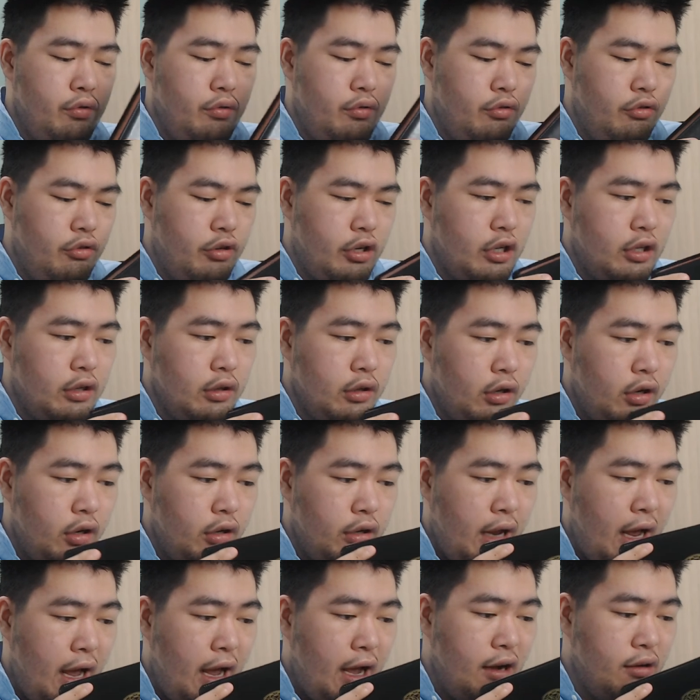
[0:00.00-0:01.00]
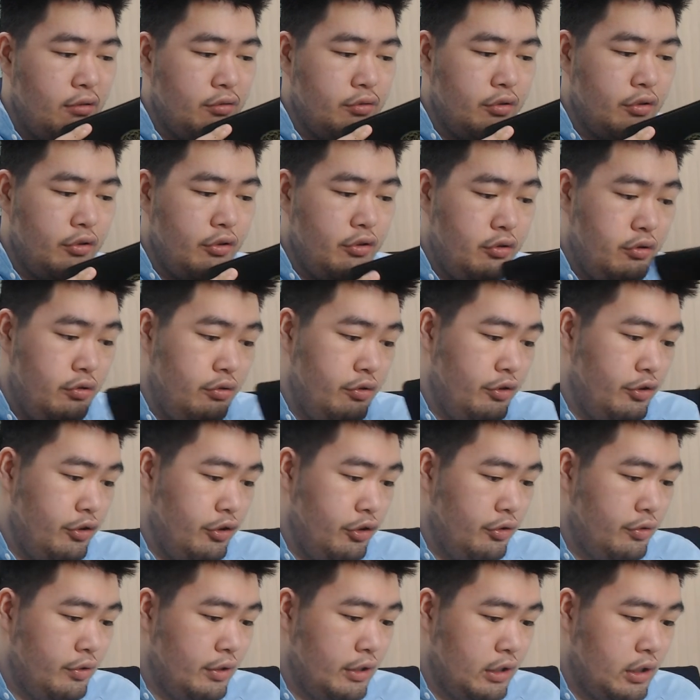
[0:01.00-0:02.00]
you can learn how to
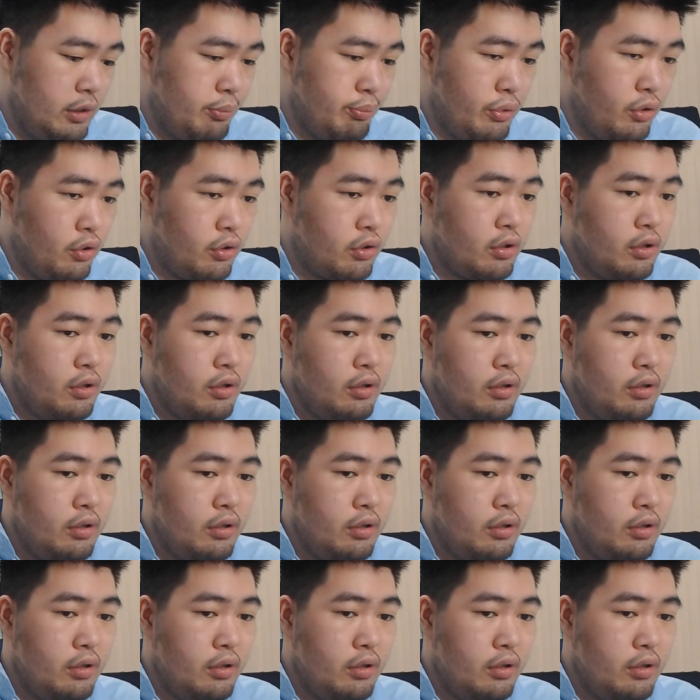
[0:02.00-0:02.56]
use this book